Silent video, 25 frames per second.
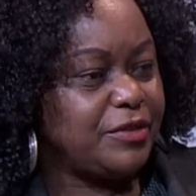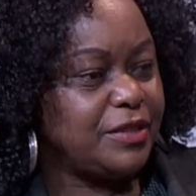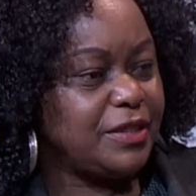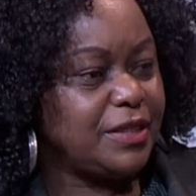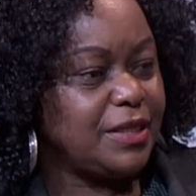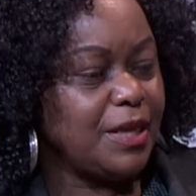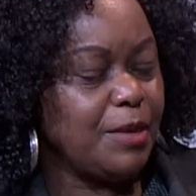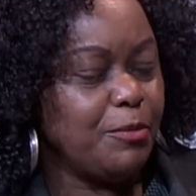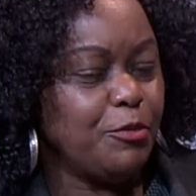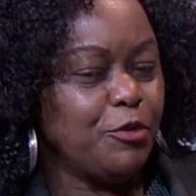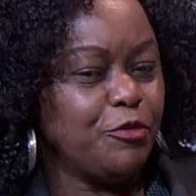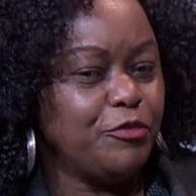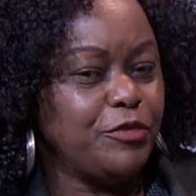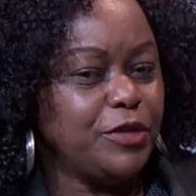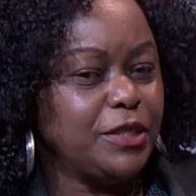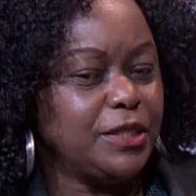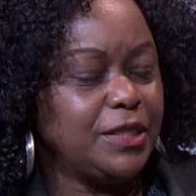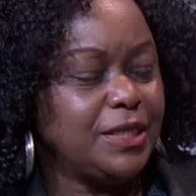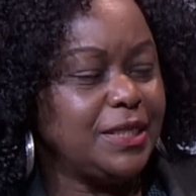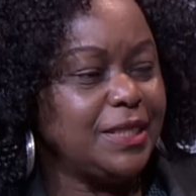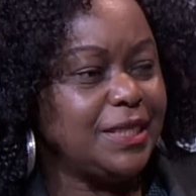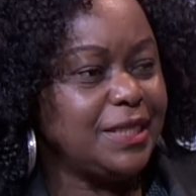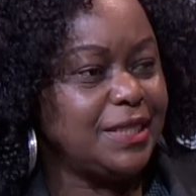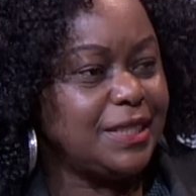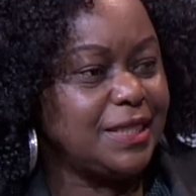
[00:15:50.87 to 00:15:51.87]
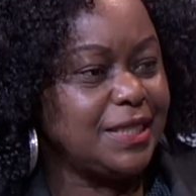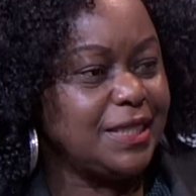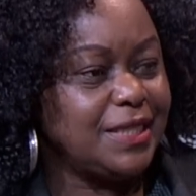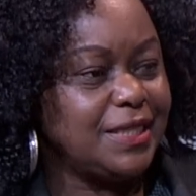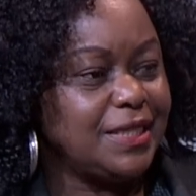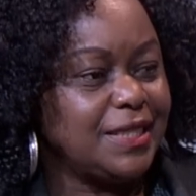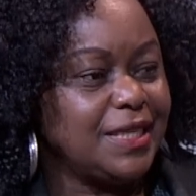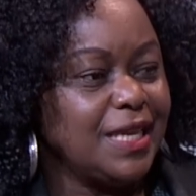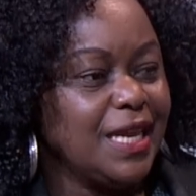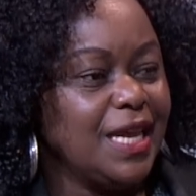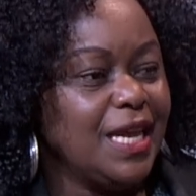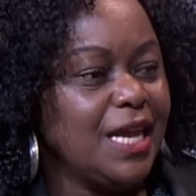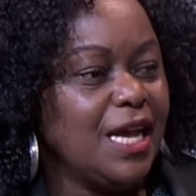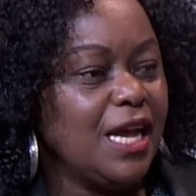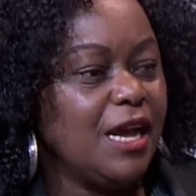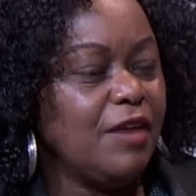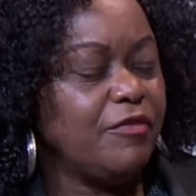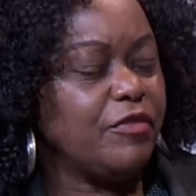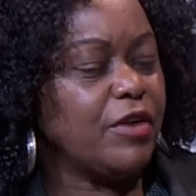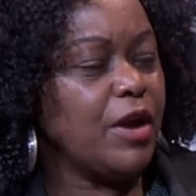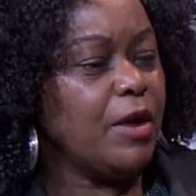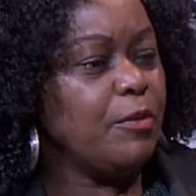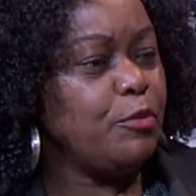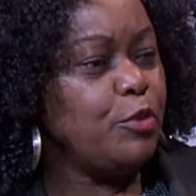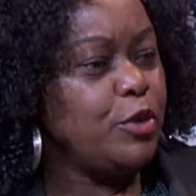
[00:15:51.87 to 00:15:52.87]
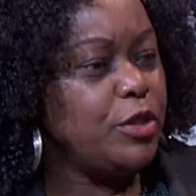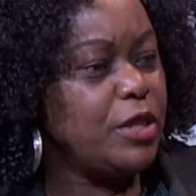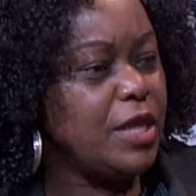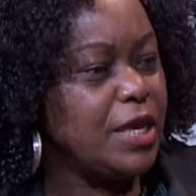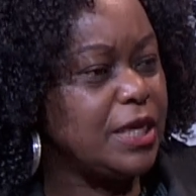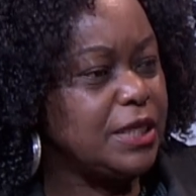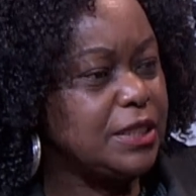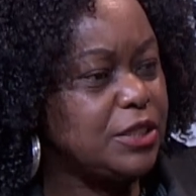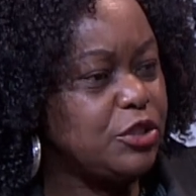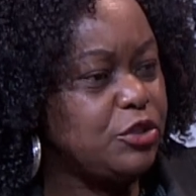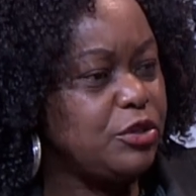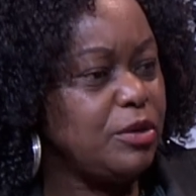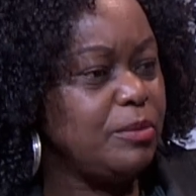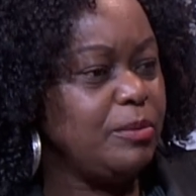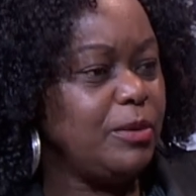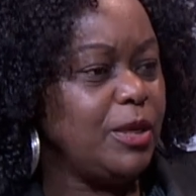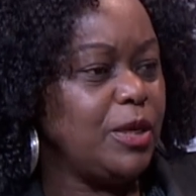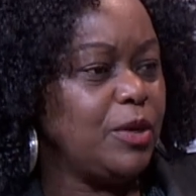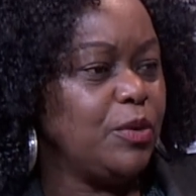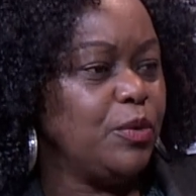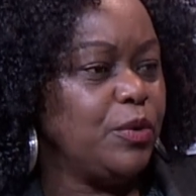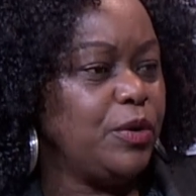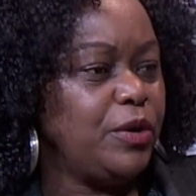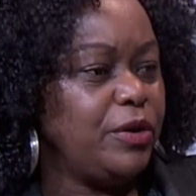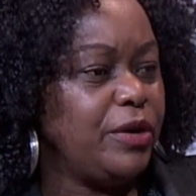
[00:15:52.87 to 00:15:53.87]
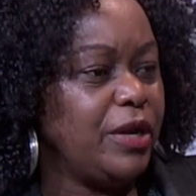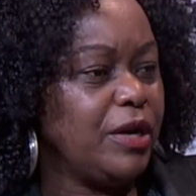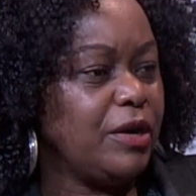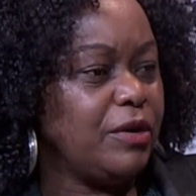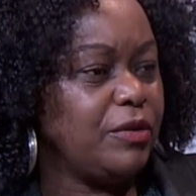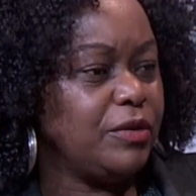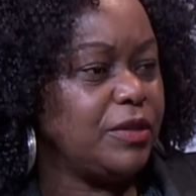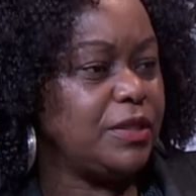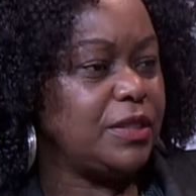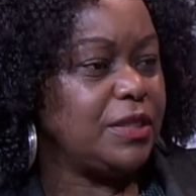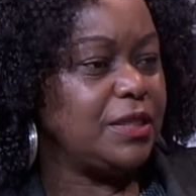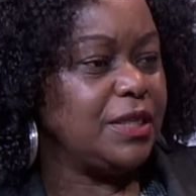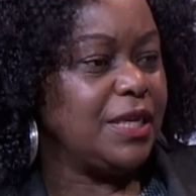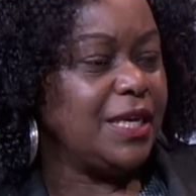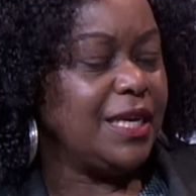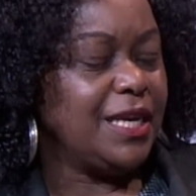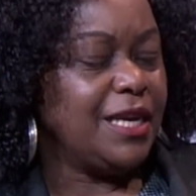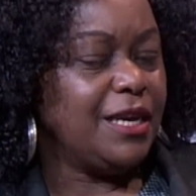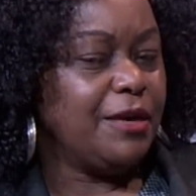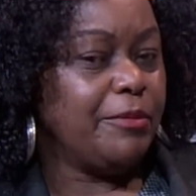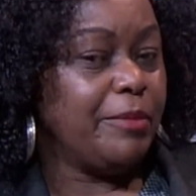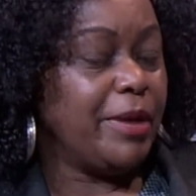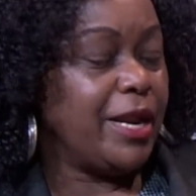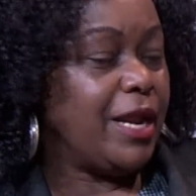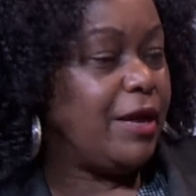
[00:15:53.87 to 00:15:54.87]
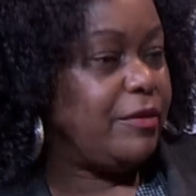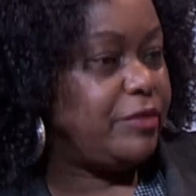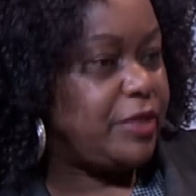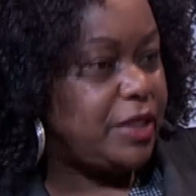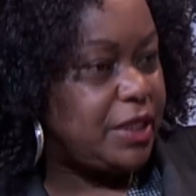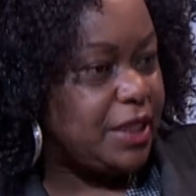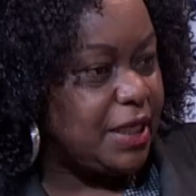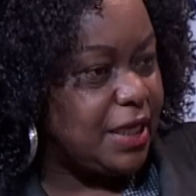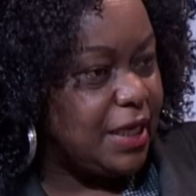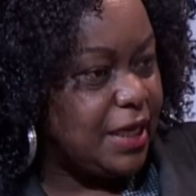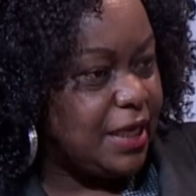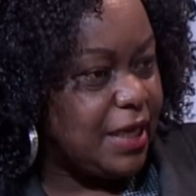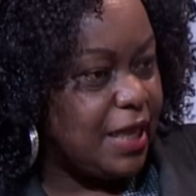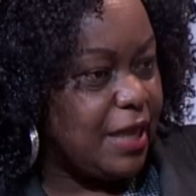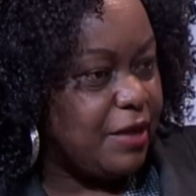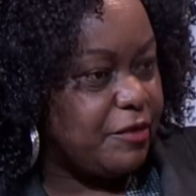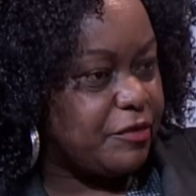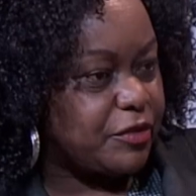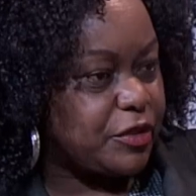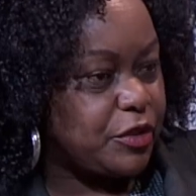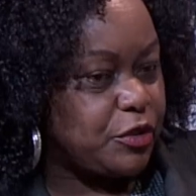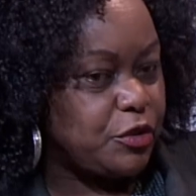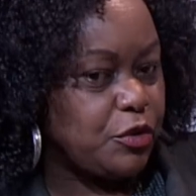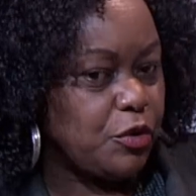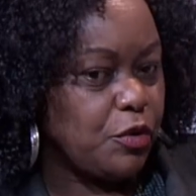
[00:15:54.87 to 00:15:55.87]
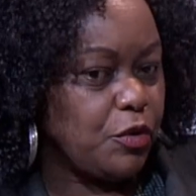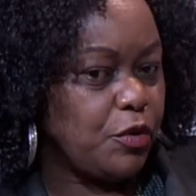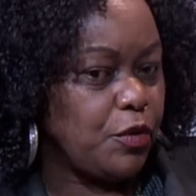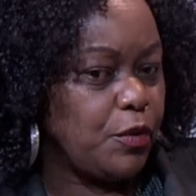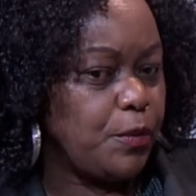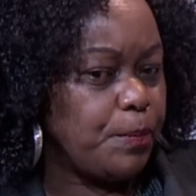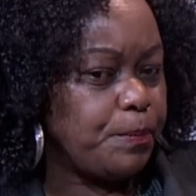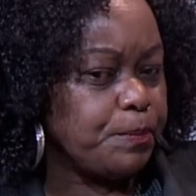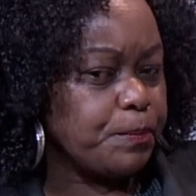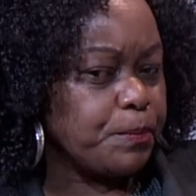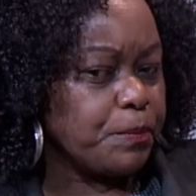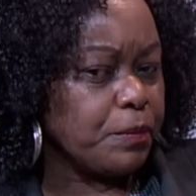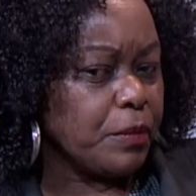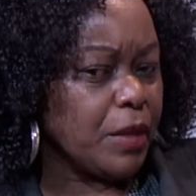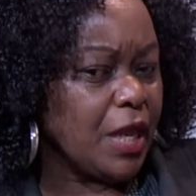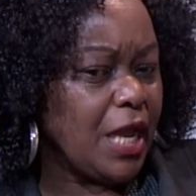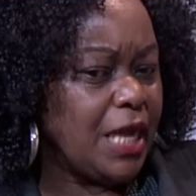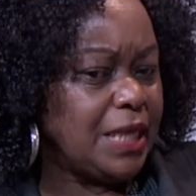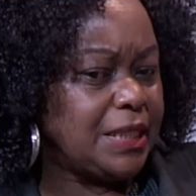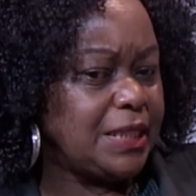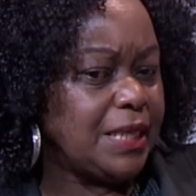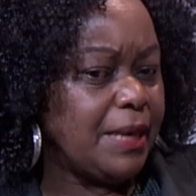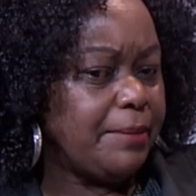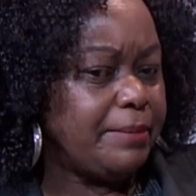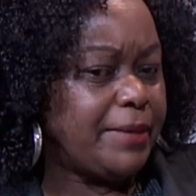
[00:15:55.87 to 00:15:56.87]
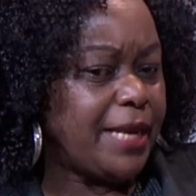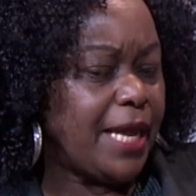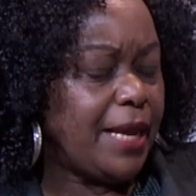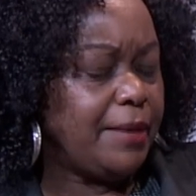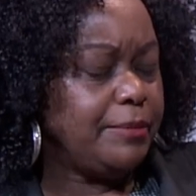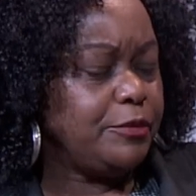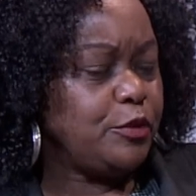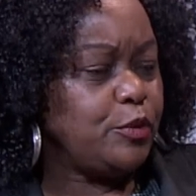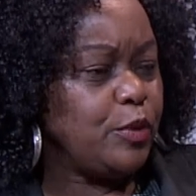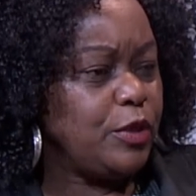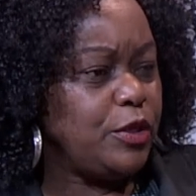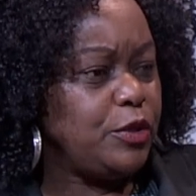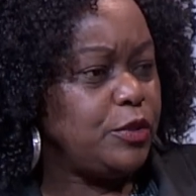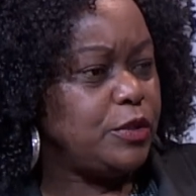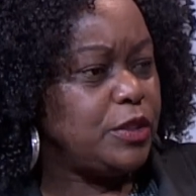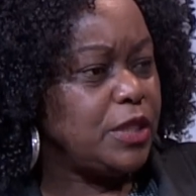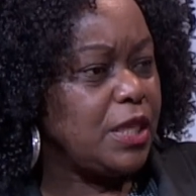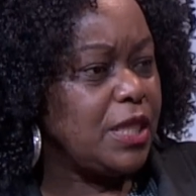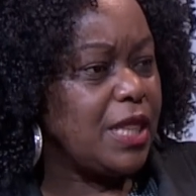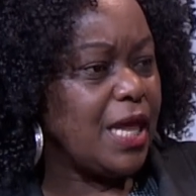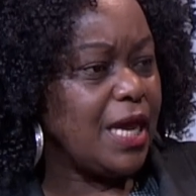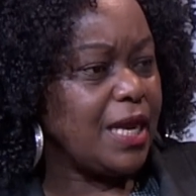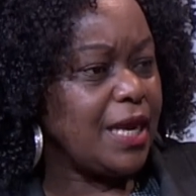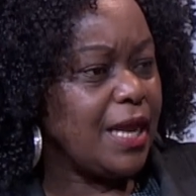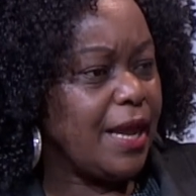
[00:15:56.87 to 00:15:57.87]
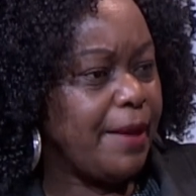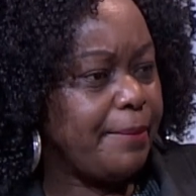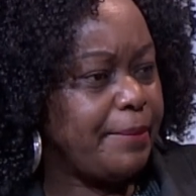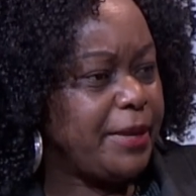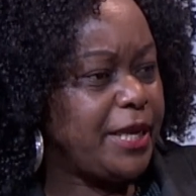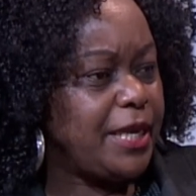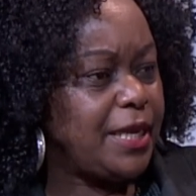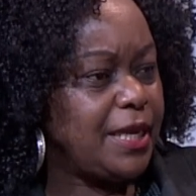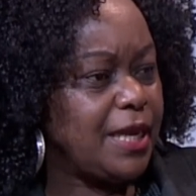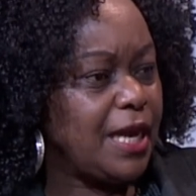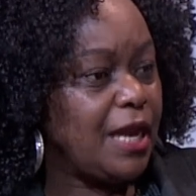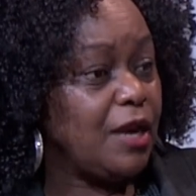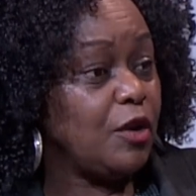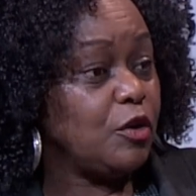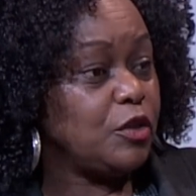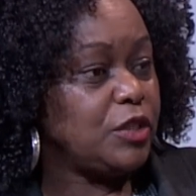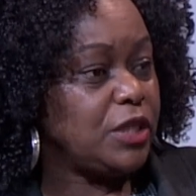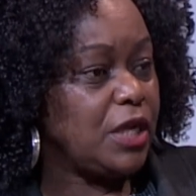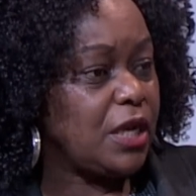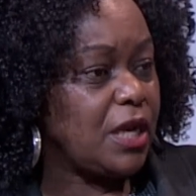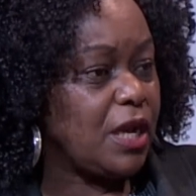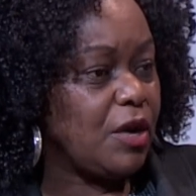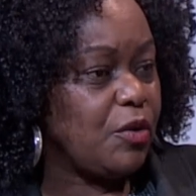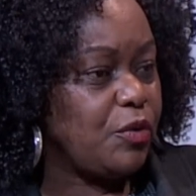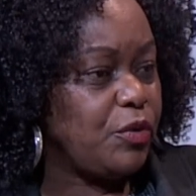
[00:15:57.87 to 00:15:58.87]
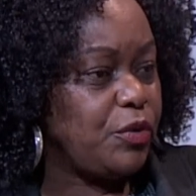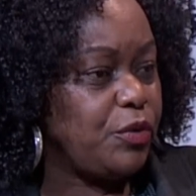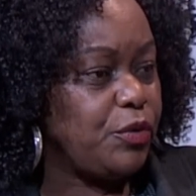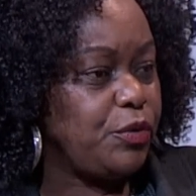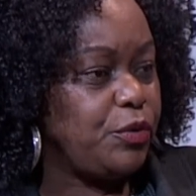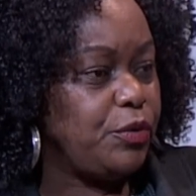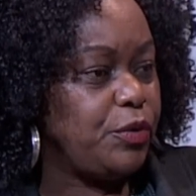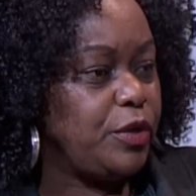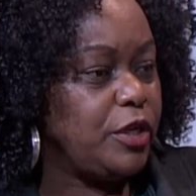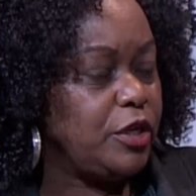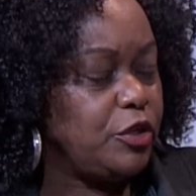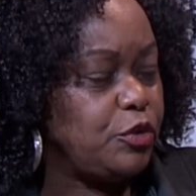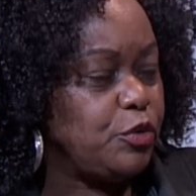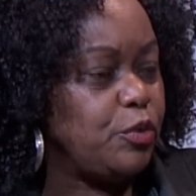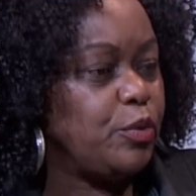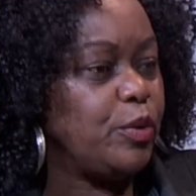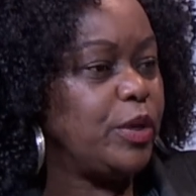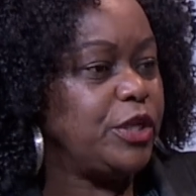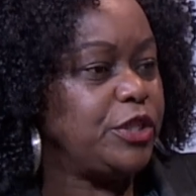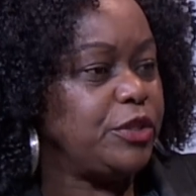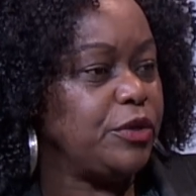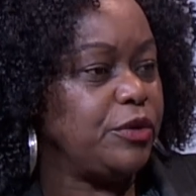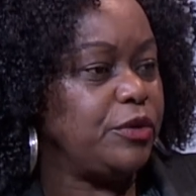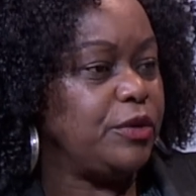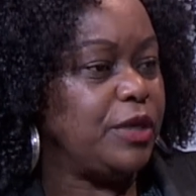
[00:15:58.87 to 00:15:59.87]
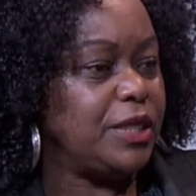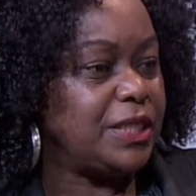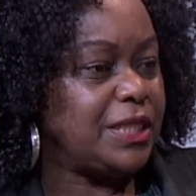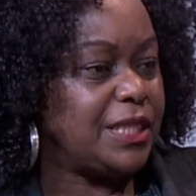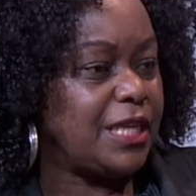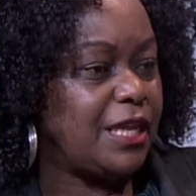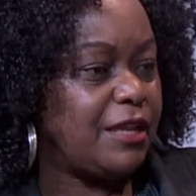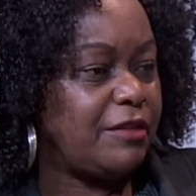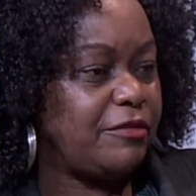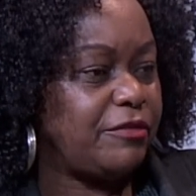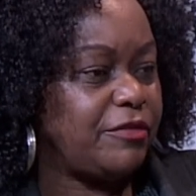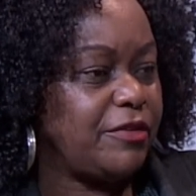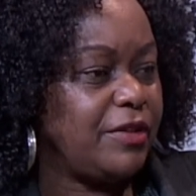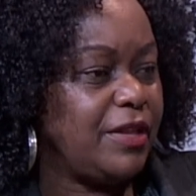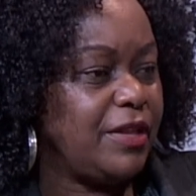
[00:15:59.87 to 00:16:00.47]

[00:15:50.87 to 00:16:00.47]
Some of his CECs have come with an extremely good record, but have still left. So sometimes when you see that happening a lot around you, you need to question yourself.